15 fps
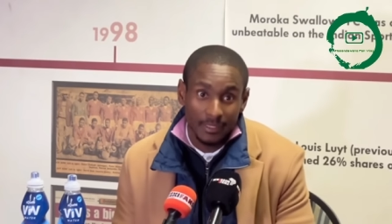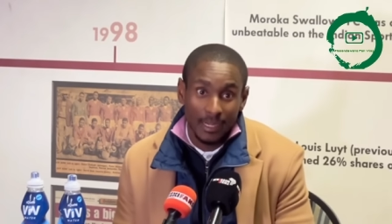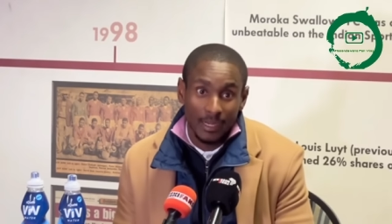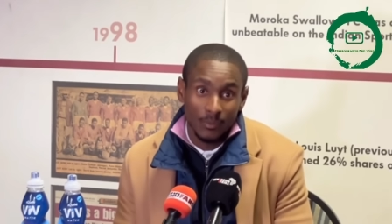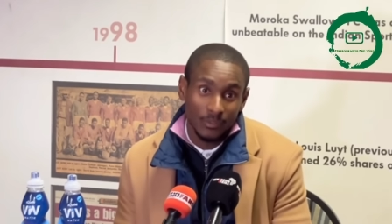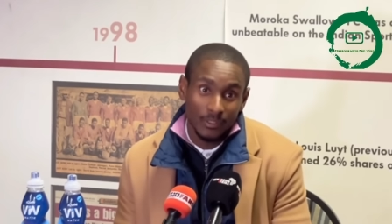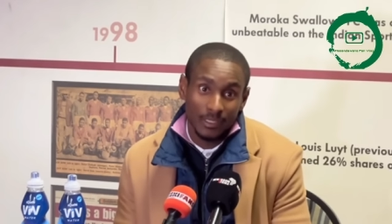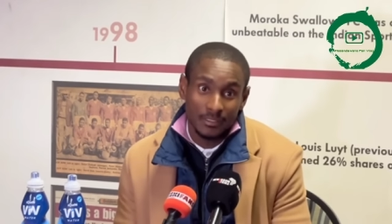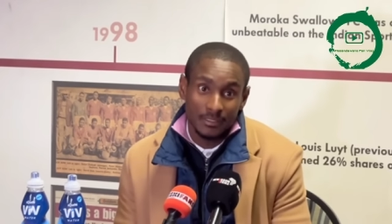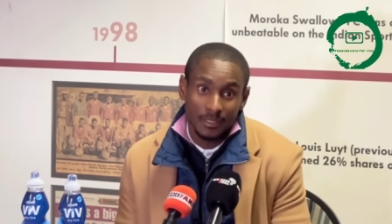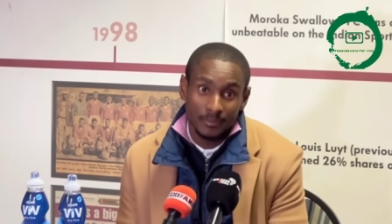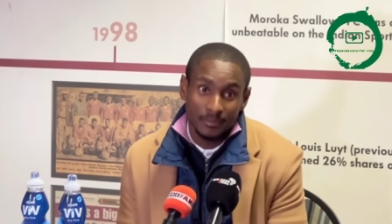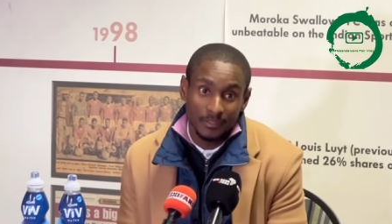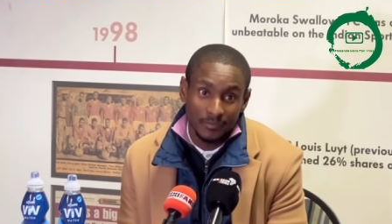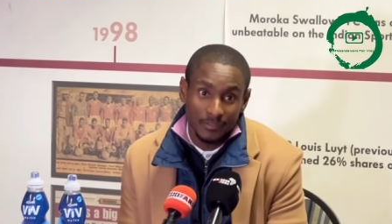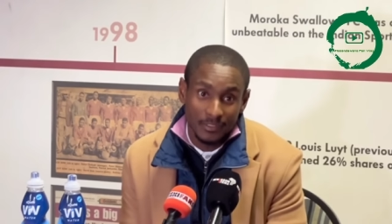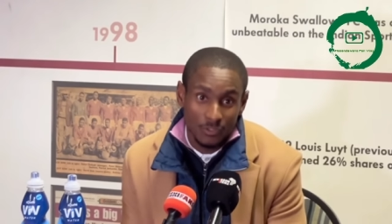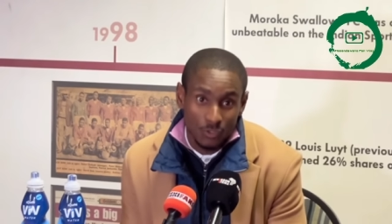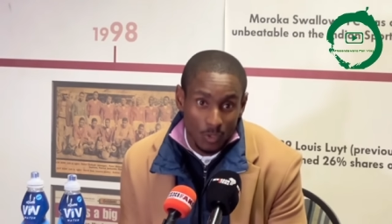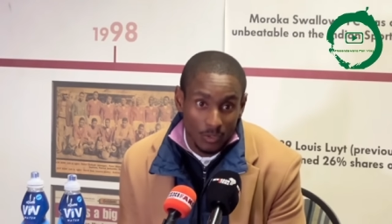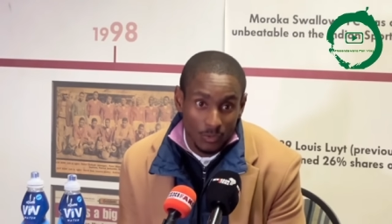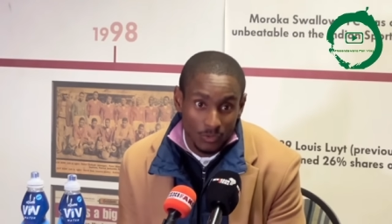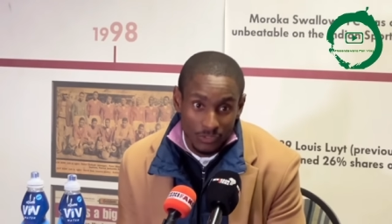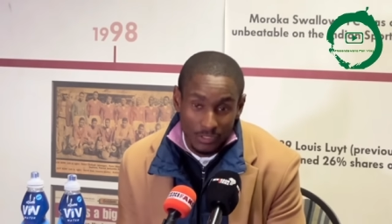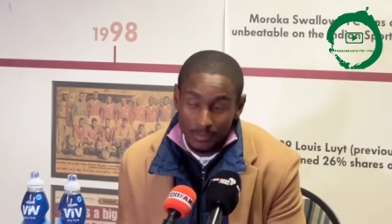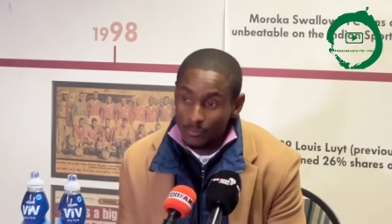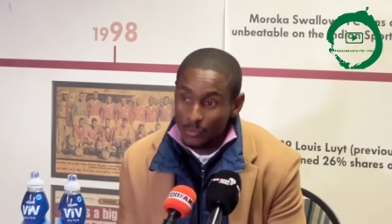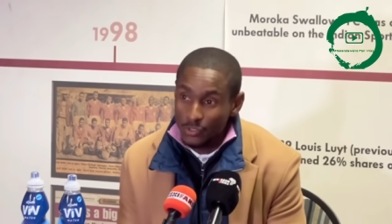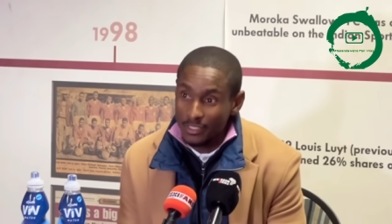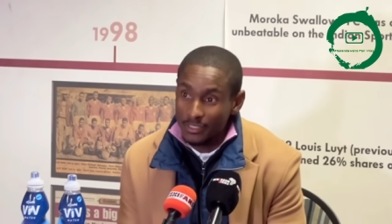I would accept if it's Solos and
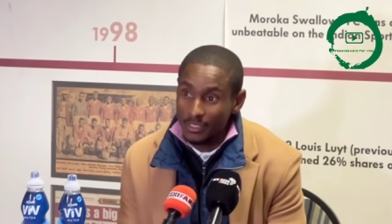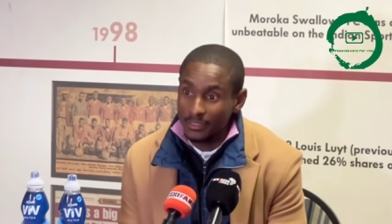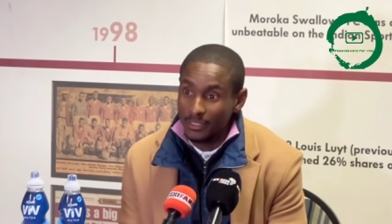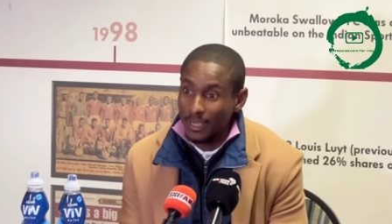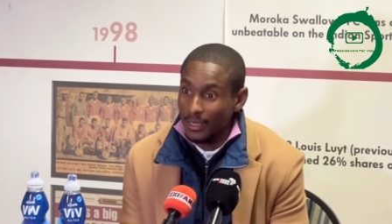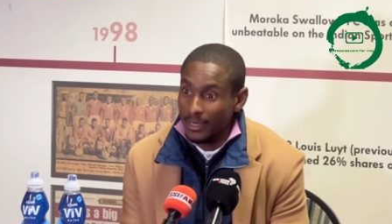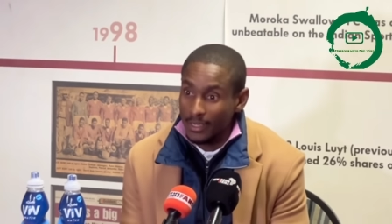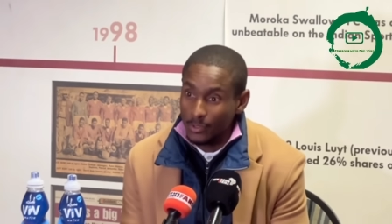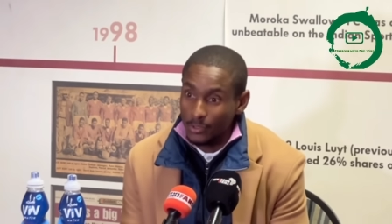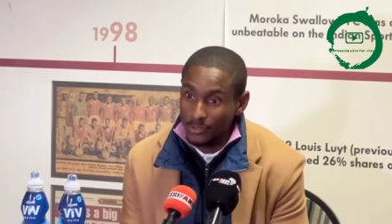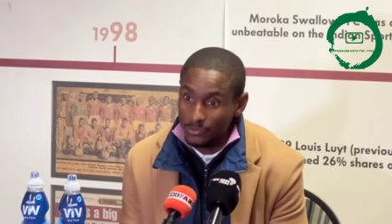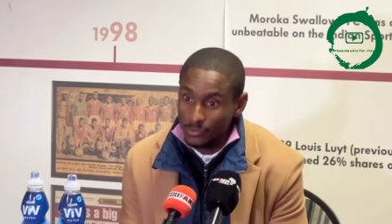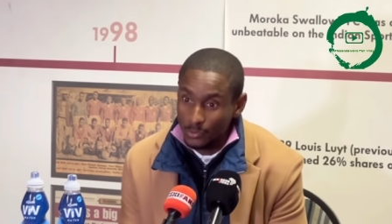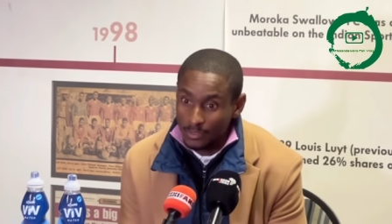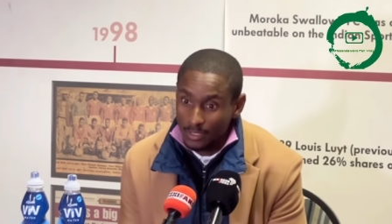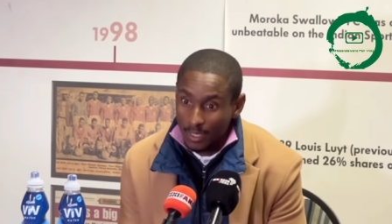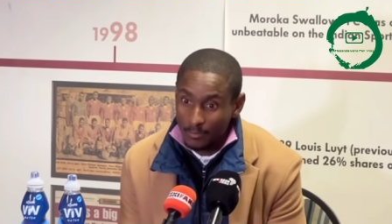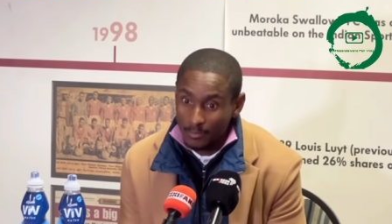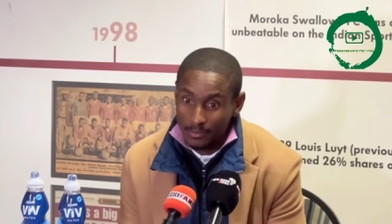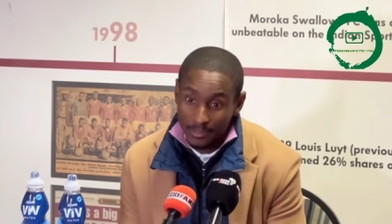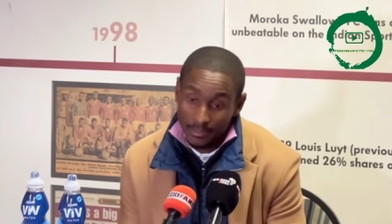Musenyata, and I got into trouble.